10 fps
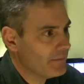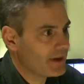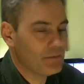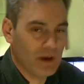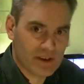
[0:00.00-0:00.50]

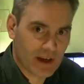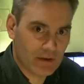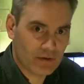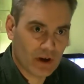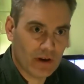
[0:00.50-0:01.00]
give me a
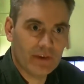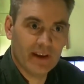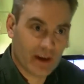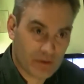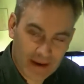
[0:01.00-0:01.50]
second draft, then
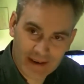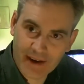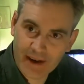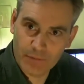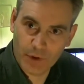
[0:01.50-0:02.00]
it goes back
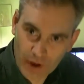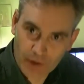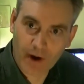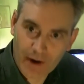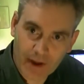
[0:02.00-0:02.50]
again, and we've got to
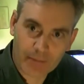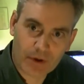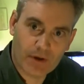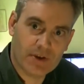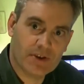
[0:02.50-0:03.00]
go around that
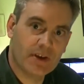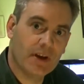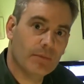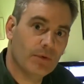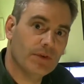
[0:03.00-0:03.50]
process a
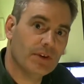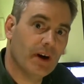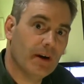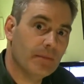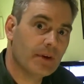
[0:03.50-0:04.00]
number of
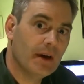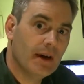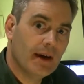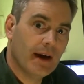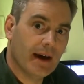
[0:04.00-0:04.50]
times
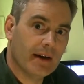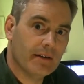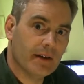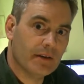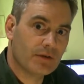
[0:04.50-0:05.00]

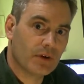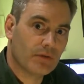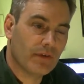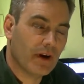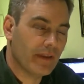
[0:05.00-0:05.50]
and try and
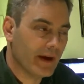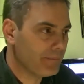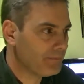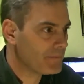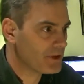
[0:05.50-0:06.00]
refine that.
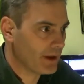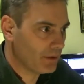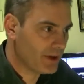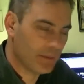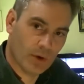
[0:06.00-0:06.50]
So that
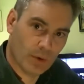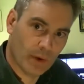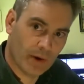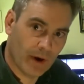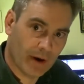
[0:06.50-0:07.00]
will take me all the
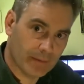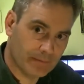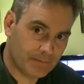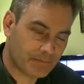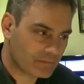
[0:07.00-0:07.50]
way around.
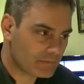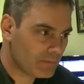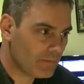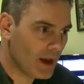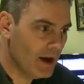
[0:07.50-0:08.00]

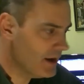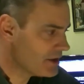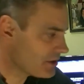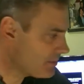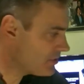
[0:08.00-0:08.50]

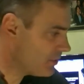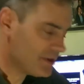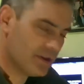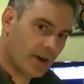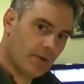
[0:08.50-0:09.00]
So I suppose the
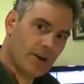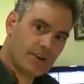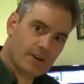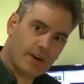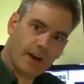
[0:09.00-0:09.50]
question you're going to ask
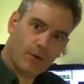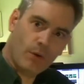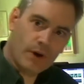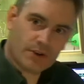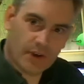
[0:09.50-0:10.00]
is, okay, well,
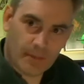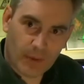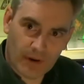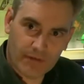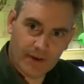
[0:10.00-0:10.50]
why should I
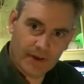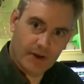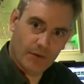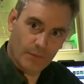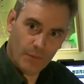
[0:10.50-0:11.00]
bother funding
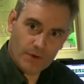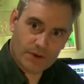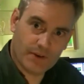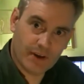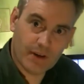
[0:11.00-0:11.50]
you? What's
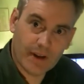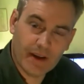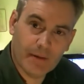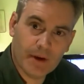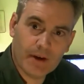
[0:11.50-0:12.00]
the deal
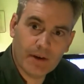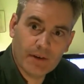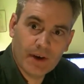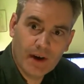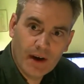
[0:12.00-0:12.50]
here?
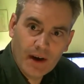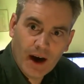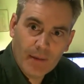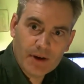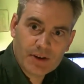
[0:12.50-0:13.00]
Because
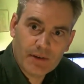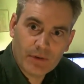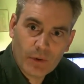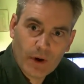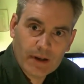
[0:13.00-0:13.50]
I'm asking
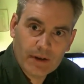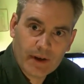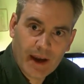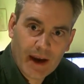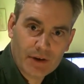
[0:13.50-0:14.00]
for quite a lot of
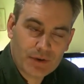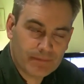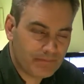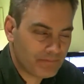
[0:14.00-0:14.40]
cash.